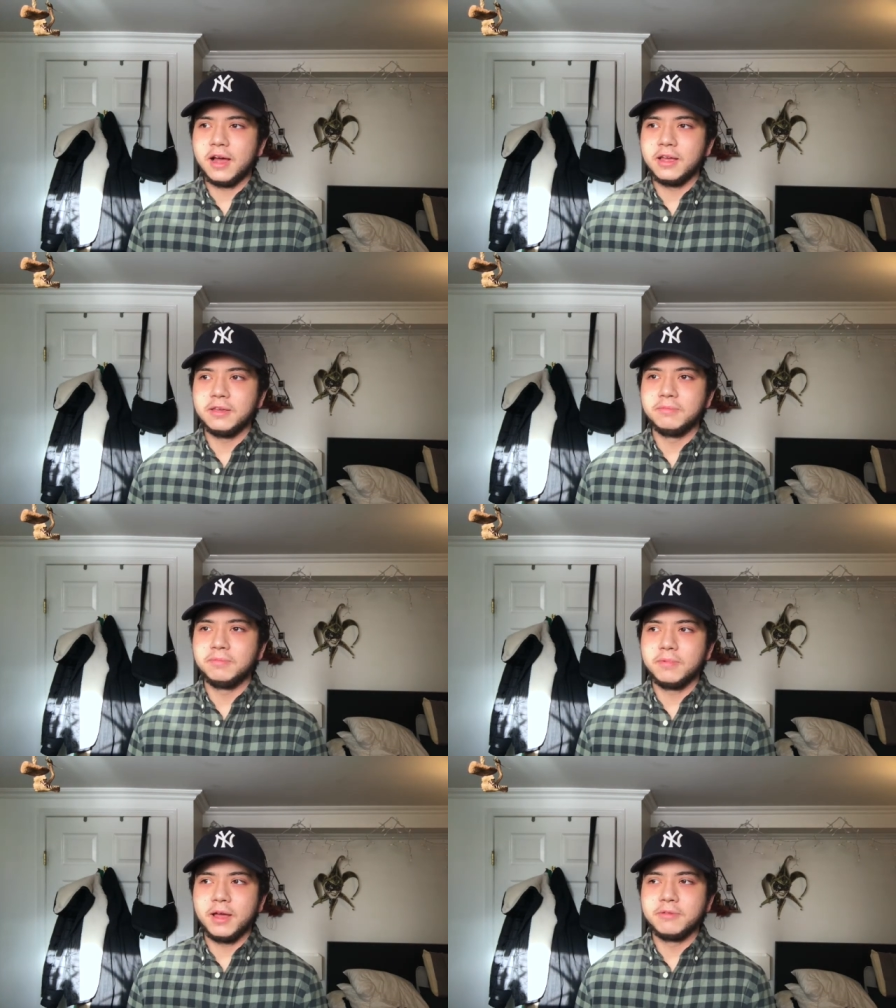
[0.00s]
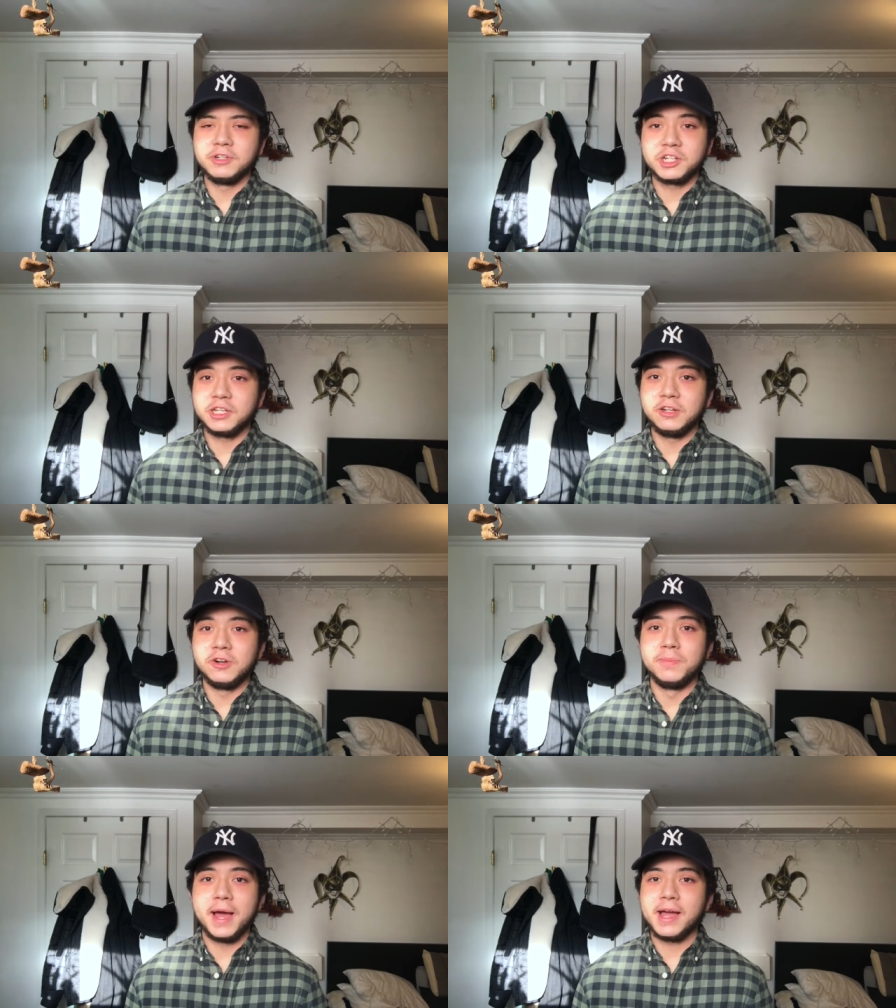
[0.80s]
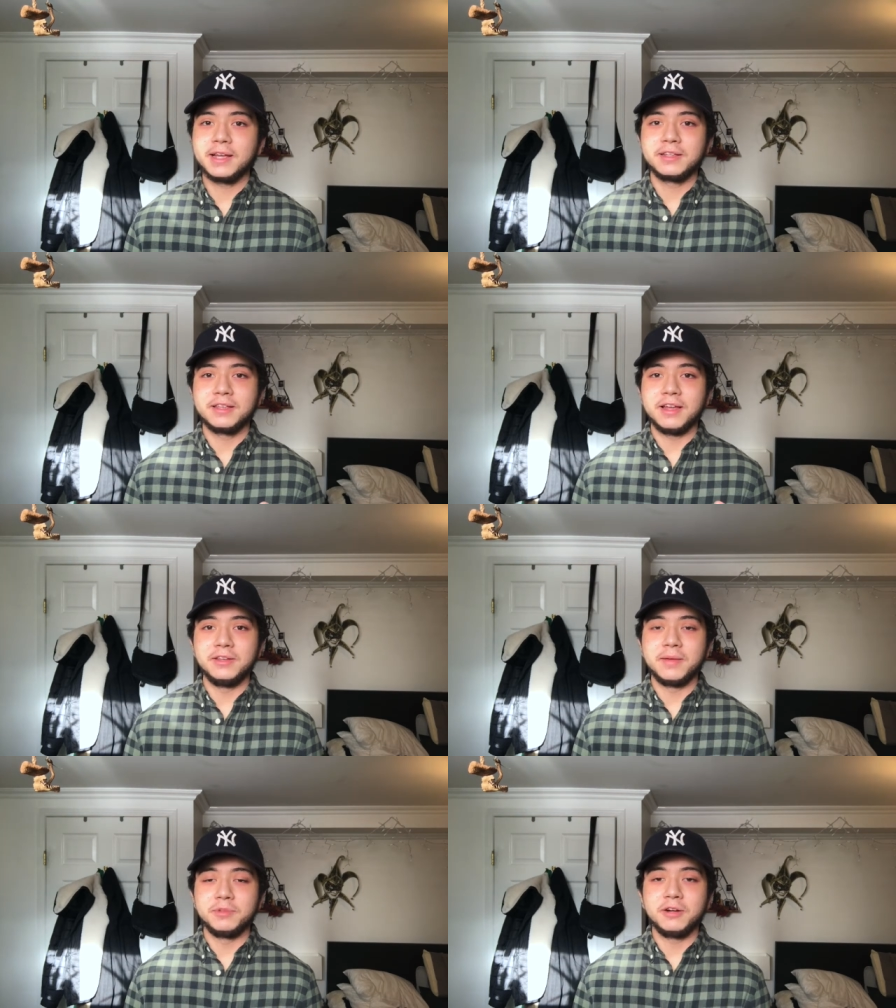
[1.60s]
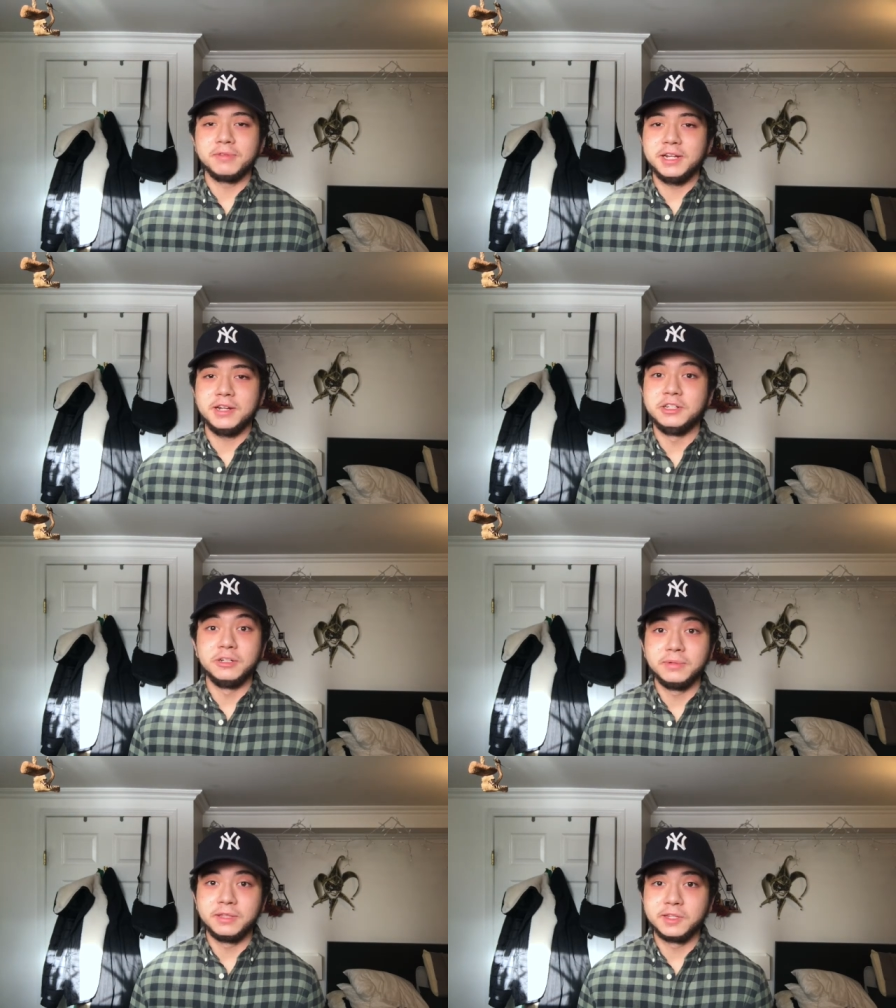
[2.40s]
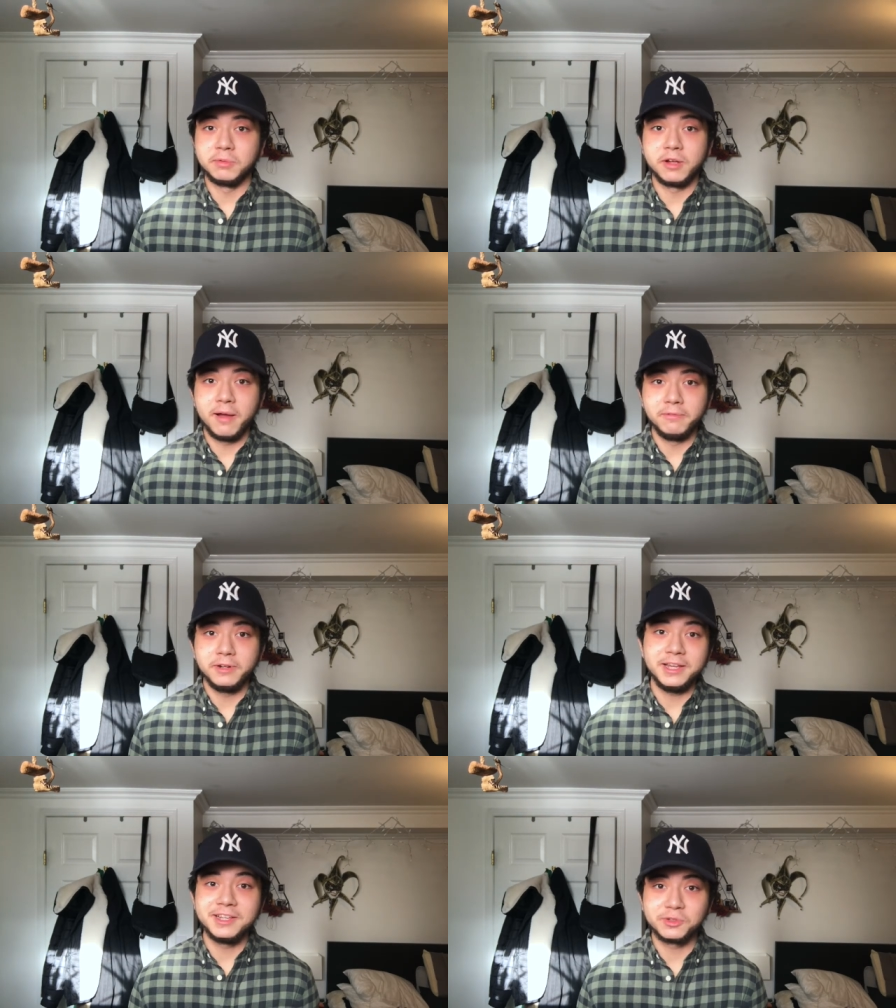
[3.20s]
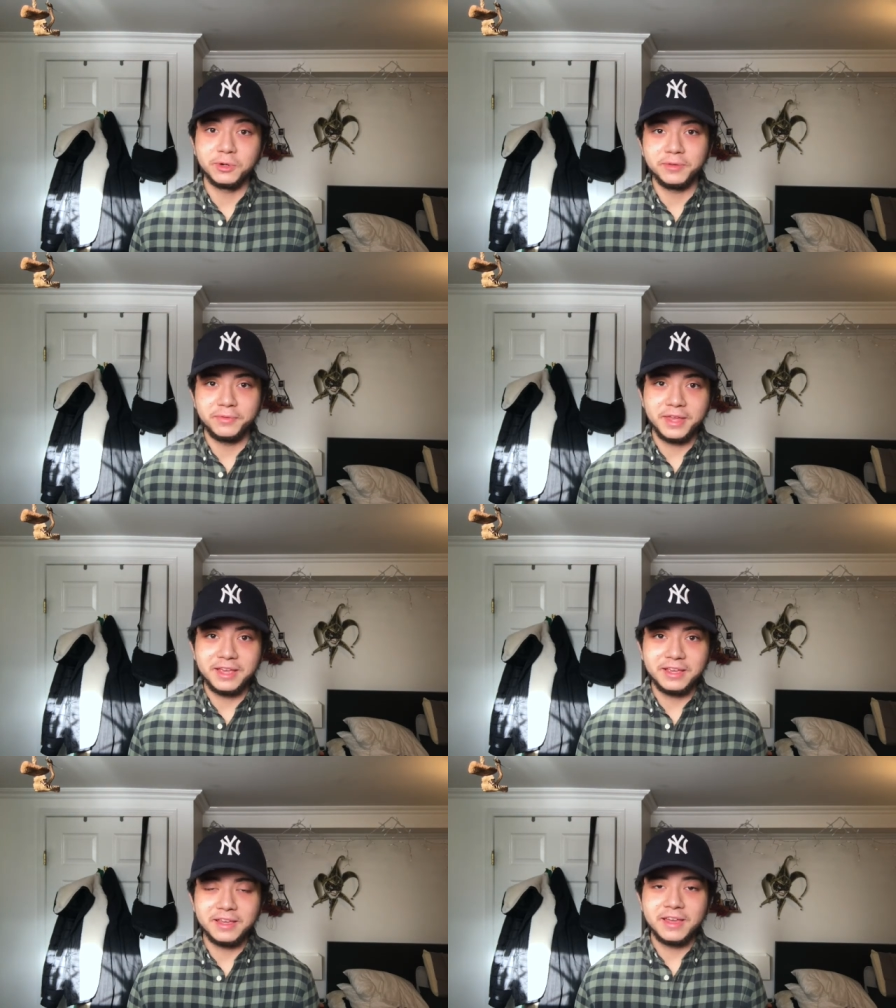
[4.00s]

I wish I could go back. I'm not ready to deal with this recovery sort of thing.